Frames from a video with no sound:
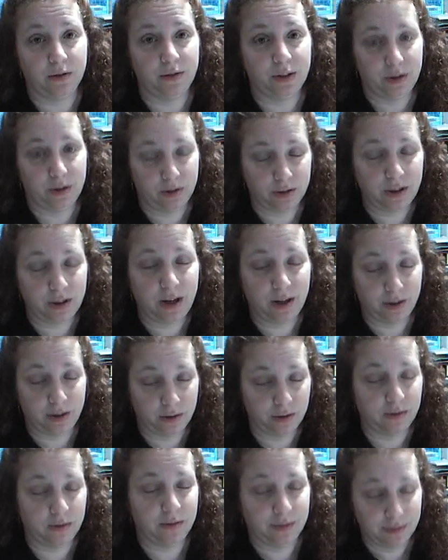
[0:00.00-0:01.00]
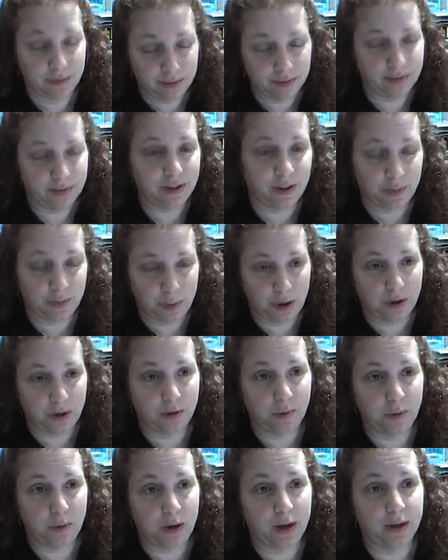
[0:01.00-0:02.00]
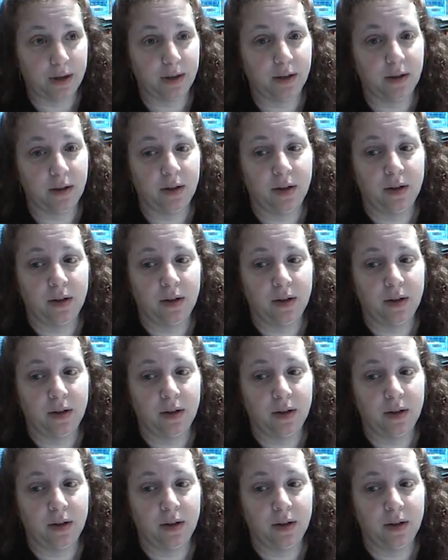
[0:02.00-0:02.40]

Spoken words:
If I look tired, that's part of why.